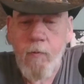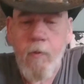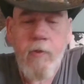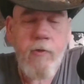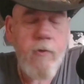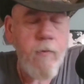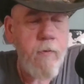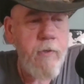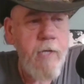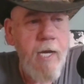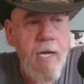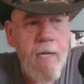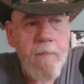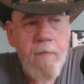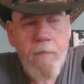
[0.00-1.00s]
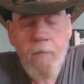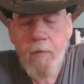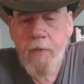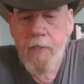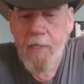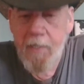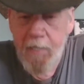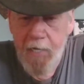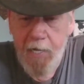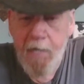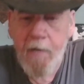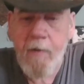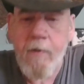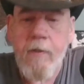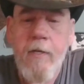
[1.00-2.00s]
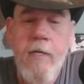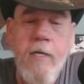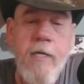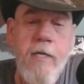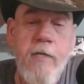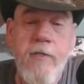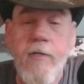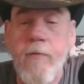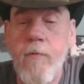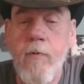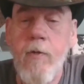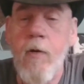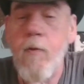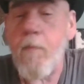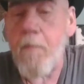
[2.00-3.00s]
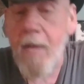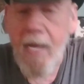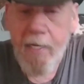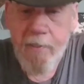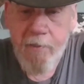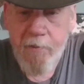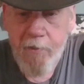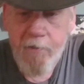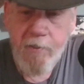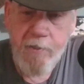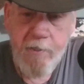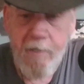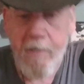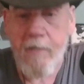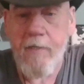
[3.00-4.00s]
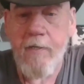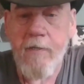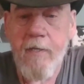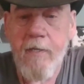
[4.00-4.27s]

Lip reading: What's going to happen with it now is it will go back to the Senate